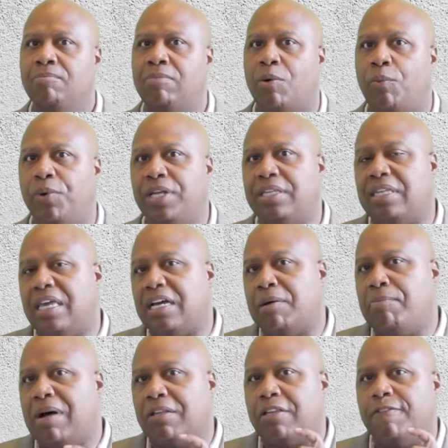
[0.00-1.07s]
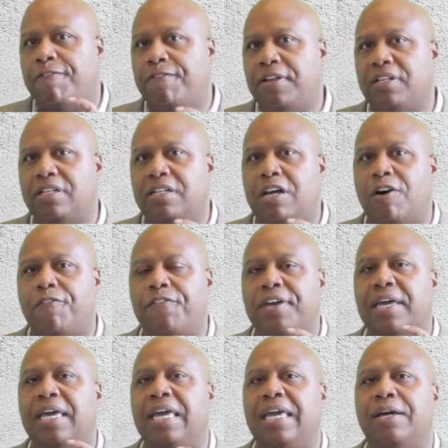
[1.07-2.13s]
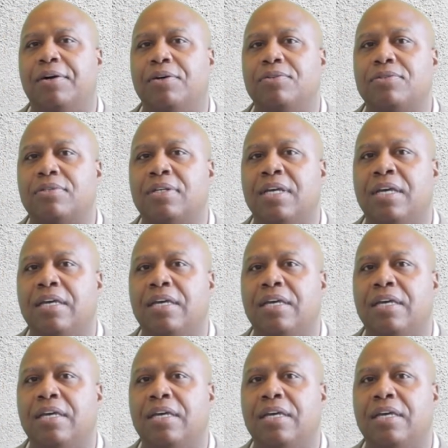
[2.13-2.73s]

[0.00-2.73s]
But when we think about the Philadelphia Eagles,